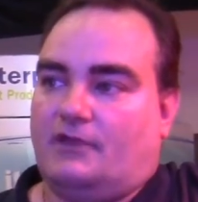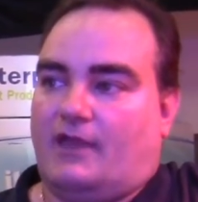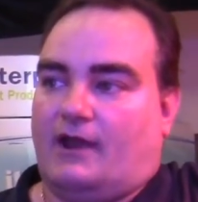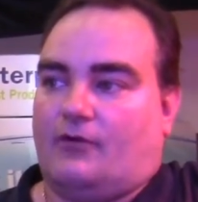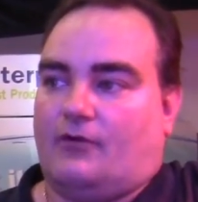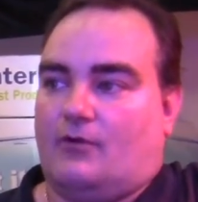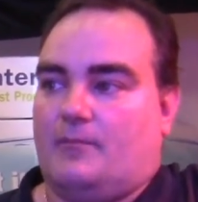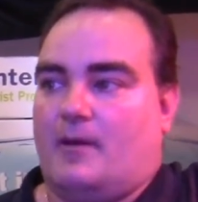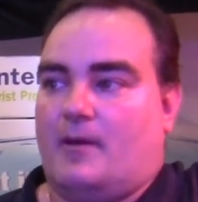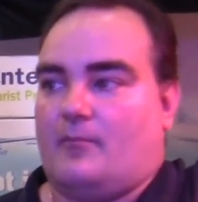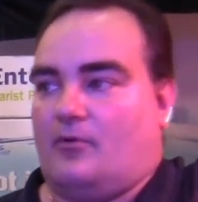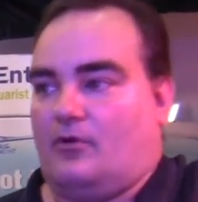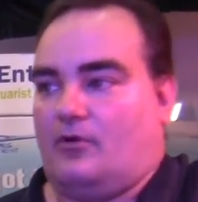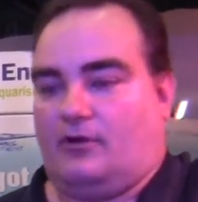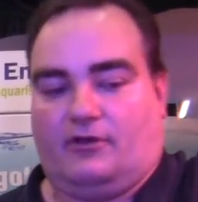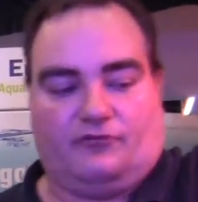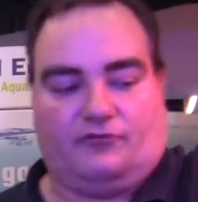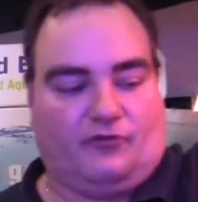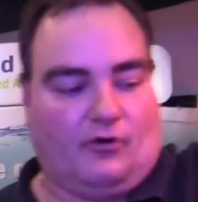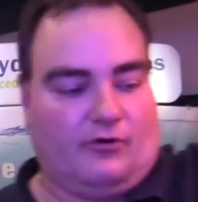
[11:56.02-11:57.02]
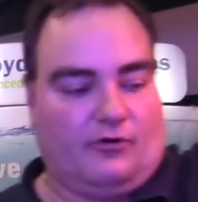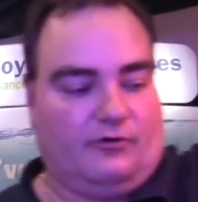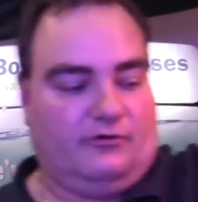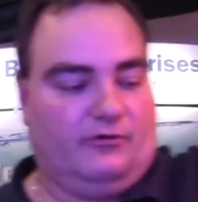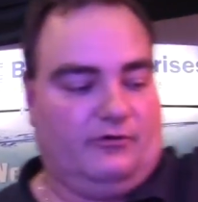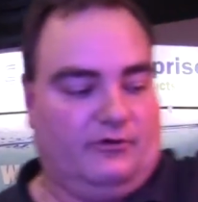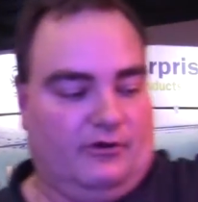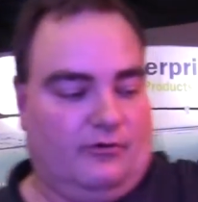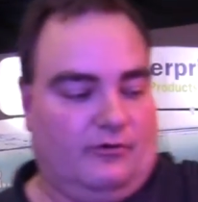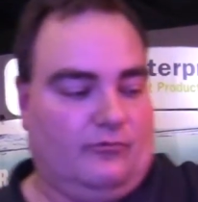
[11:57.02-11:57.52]
You got to remember, because
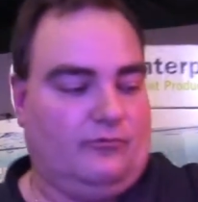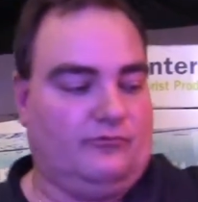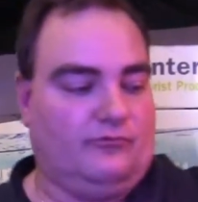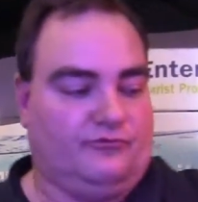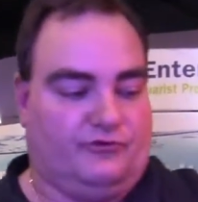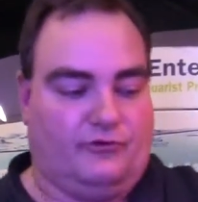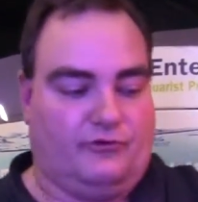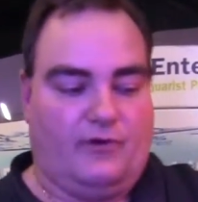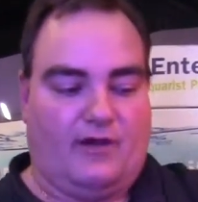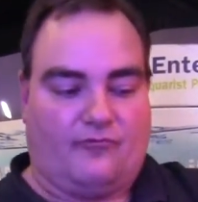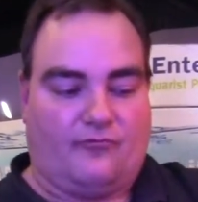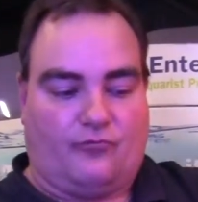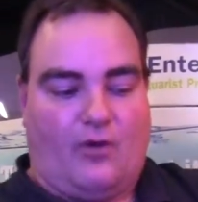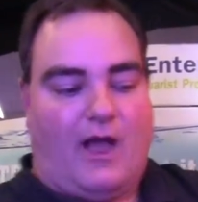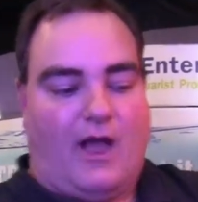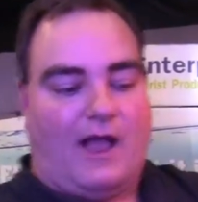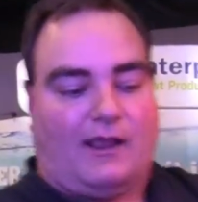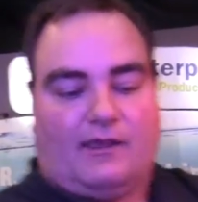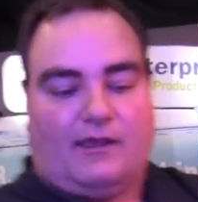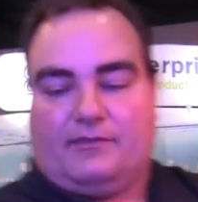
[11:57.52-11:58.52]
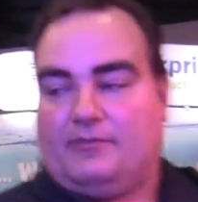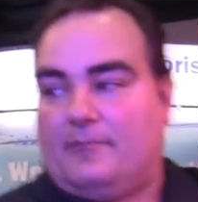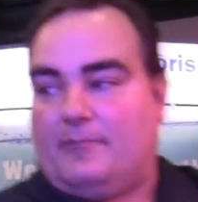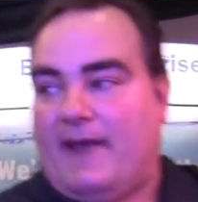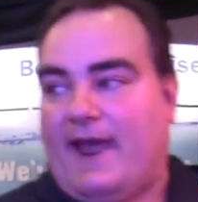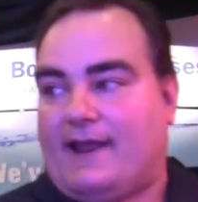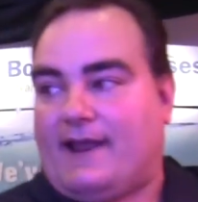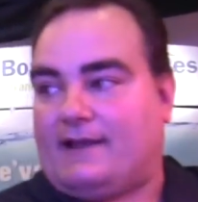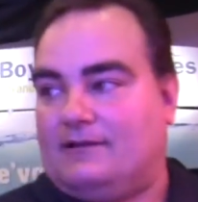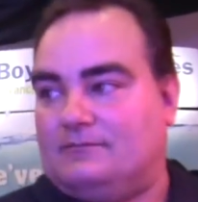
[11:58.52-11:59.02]
do you have rock at the
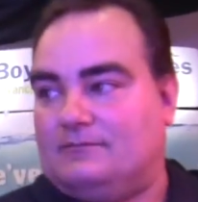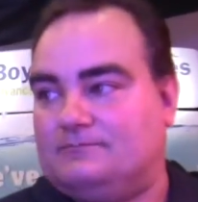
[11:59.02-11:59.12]
back?